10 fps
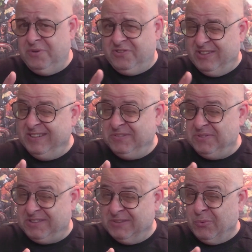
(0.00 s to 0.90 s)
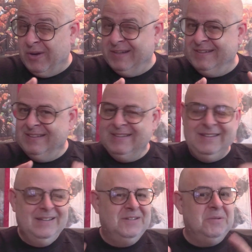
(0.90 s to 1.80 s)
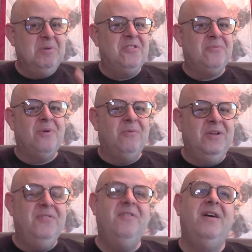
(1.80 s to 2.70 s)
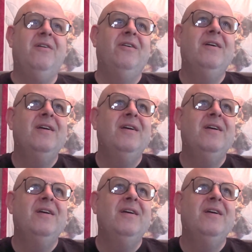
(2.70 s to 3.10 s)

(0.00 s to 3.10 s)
is an interesting one to be thrown in there.